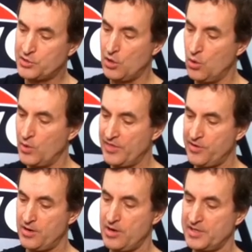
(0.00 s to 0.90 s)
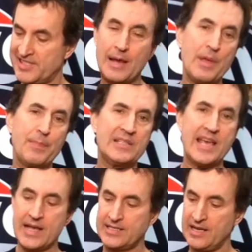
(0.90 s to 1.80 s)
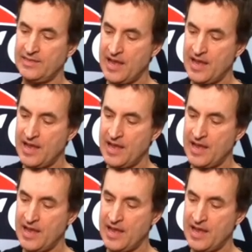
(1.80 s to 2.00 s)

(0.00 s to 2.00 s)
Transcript: So they're semi-protected in